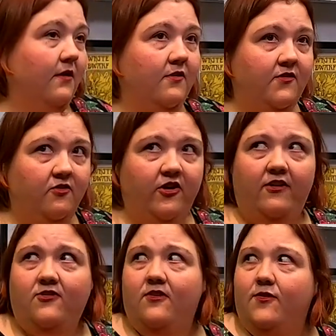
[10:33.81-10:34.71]

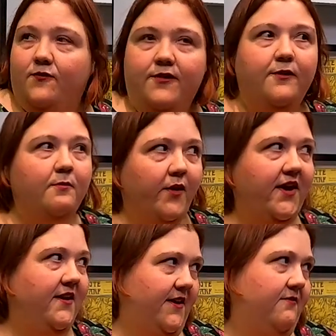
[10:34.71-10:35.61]
suggestions for your
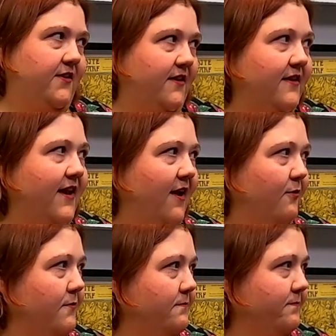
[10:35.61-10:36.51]
bike even now.